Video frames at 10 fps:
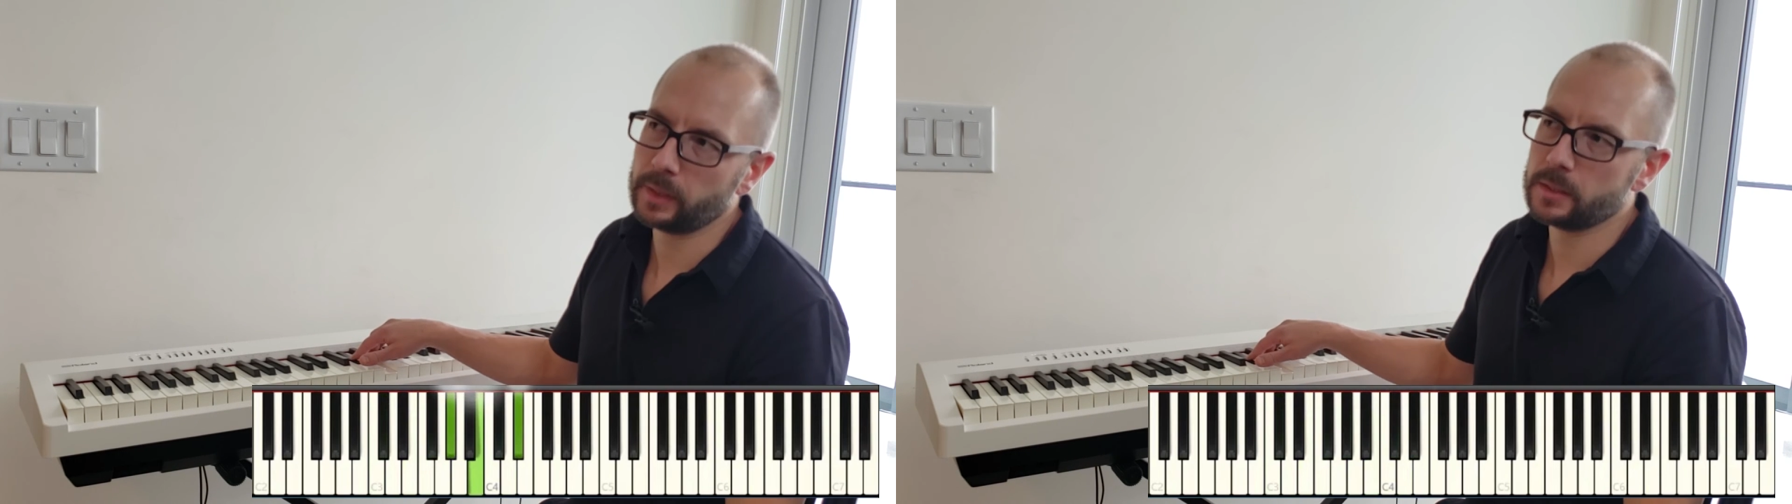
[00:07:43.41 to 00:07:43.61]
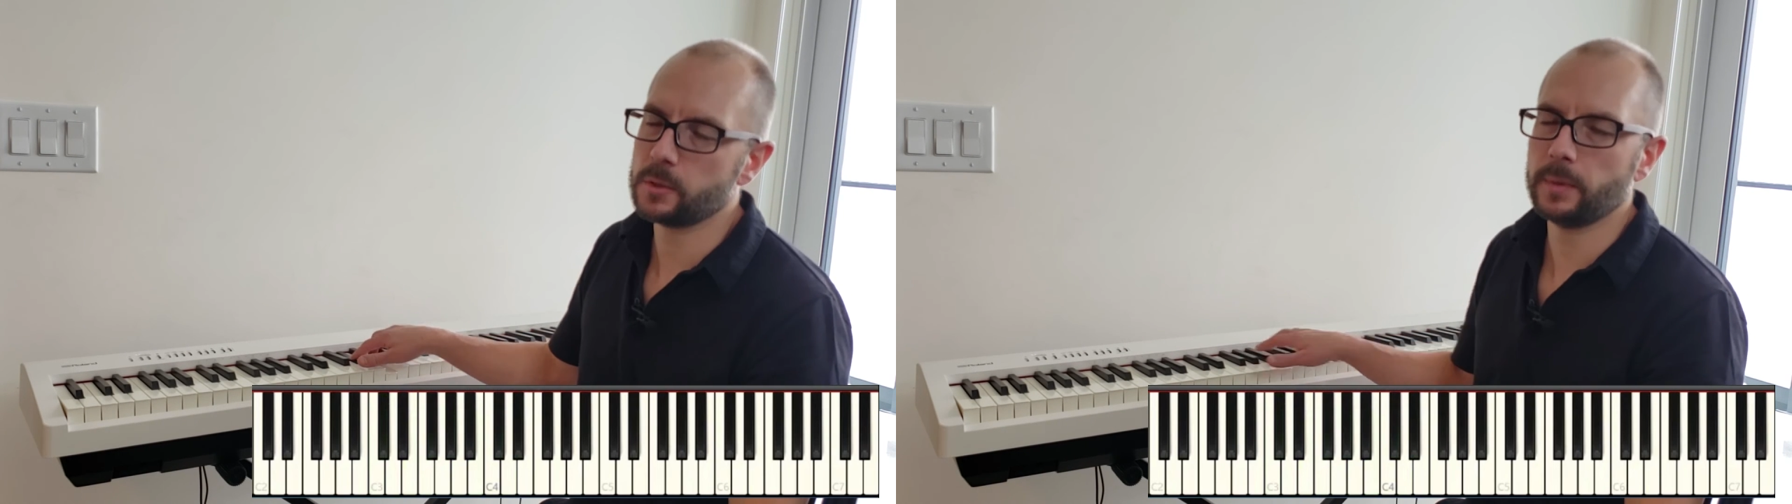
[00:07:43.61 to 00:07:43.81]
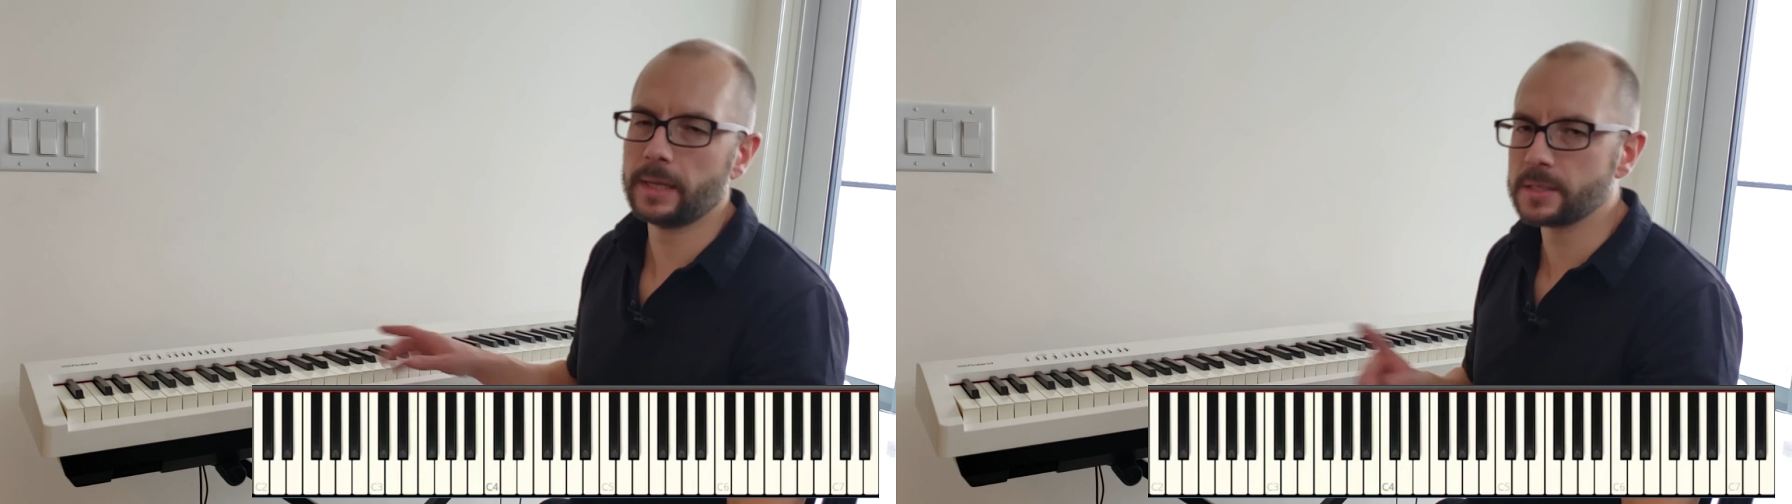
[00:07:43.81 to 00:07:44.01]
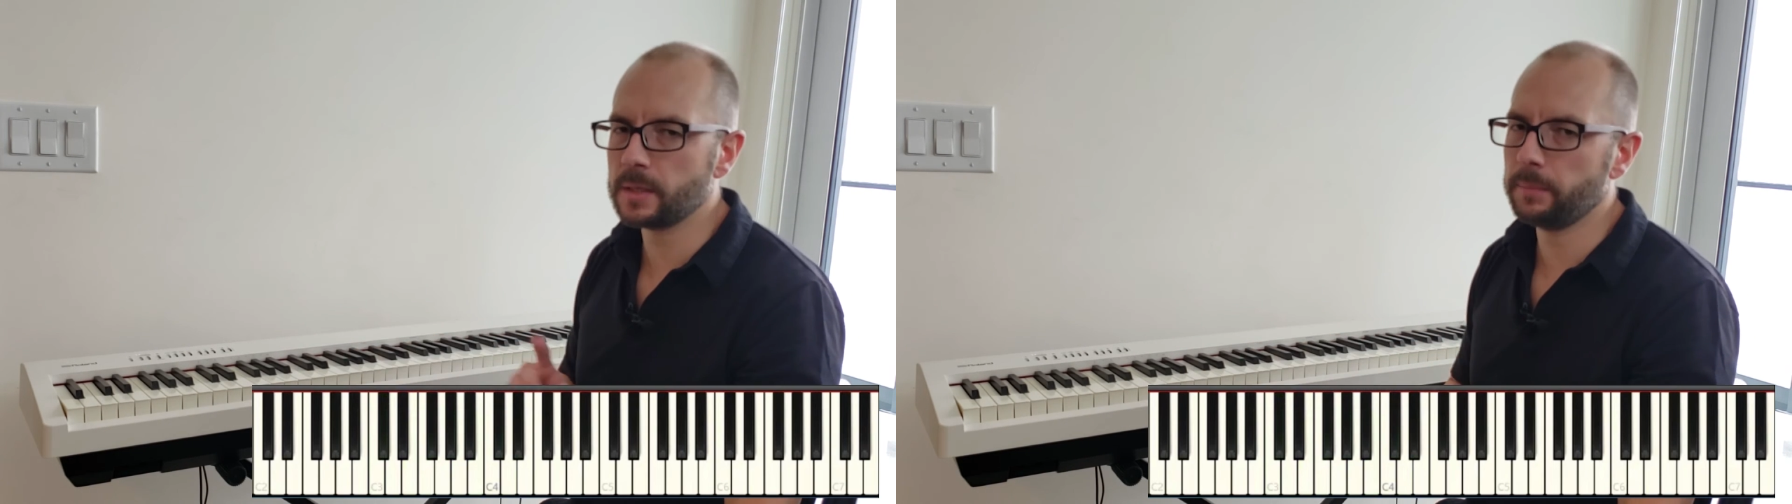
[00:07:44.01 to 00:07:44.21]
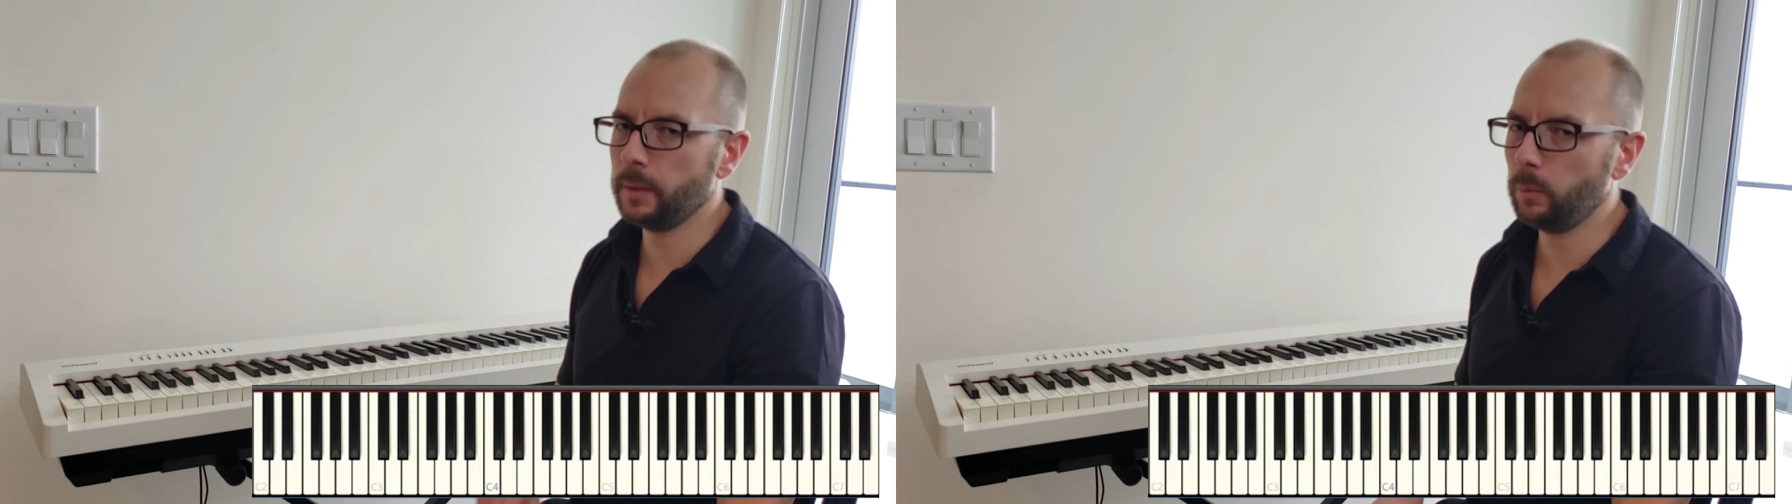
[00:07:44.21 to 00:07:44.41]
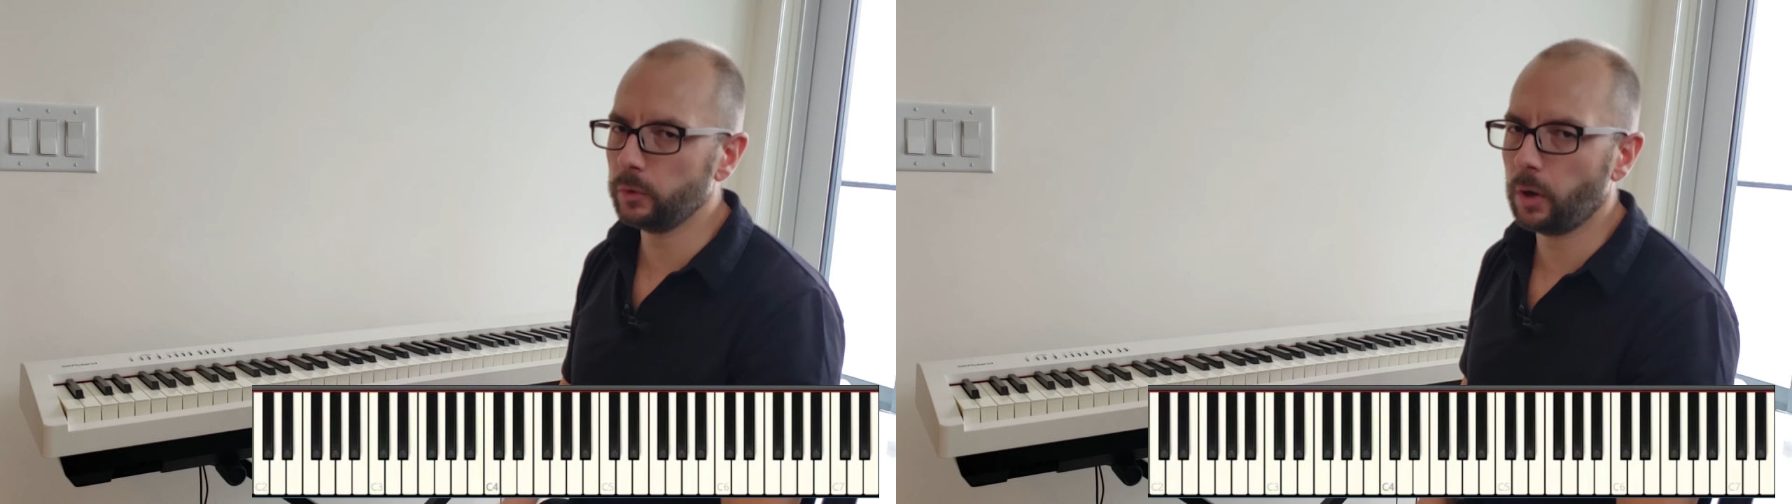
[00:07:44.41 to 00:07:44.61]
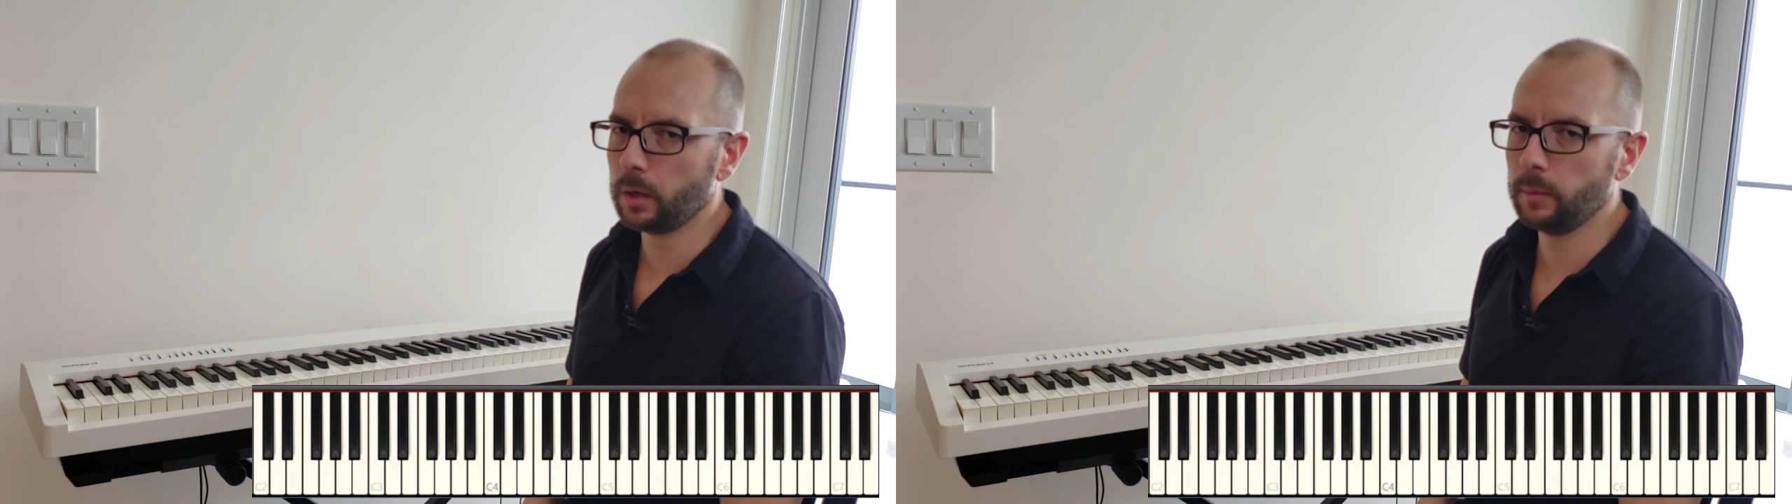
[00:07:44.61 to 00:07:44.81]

So that's something we'll talk